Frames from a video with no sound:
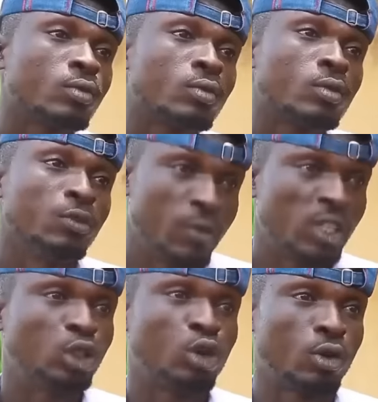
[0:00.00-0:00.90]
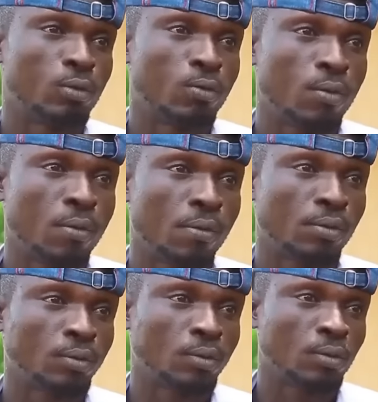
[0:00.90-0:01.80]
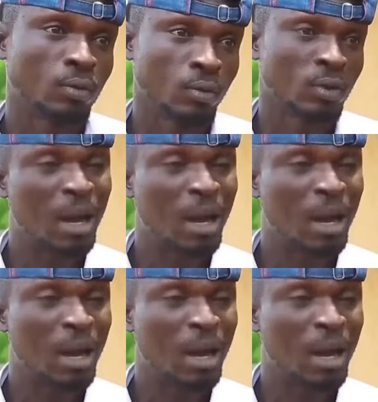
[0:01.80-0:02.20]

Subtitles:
Very sure. I'm giving